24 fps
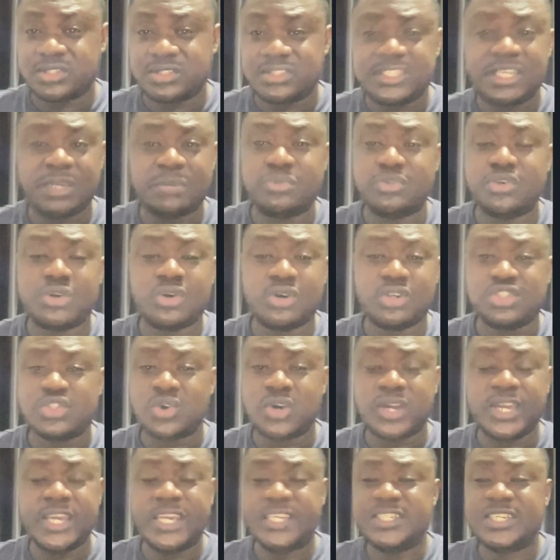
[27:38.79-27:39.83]
SEMrush
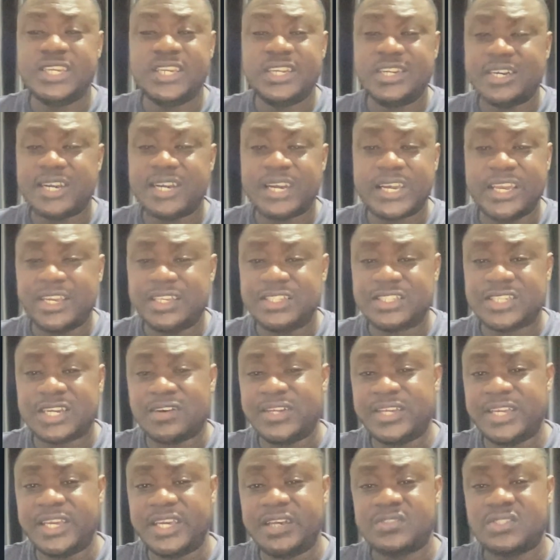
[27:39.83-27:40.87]
or
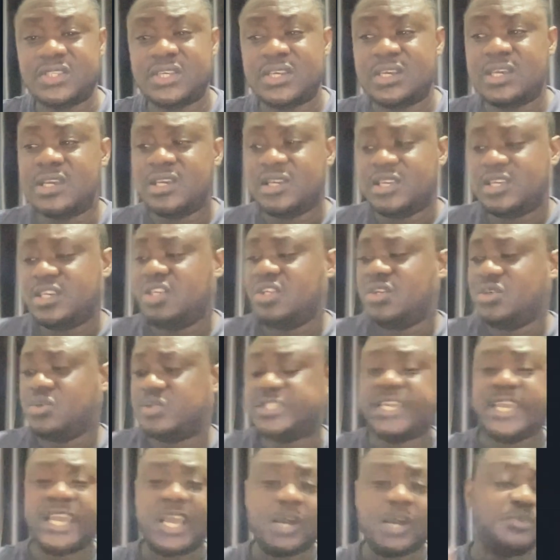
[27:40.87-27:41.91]
Ahrefs.
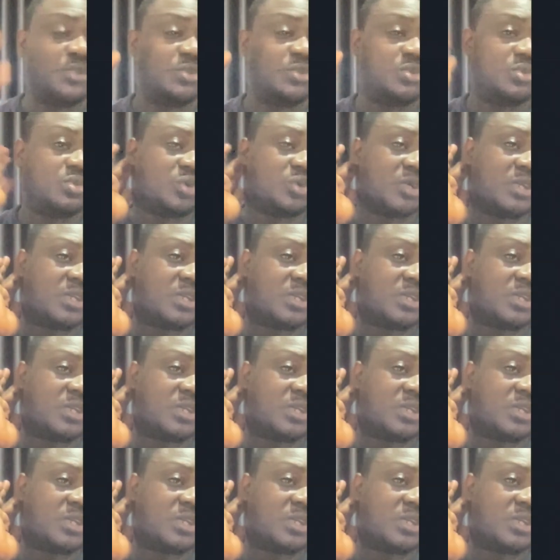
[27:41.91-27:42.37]
They help you to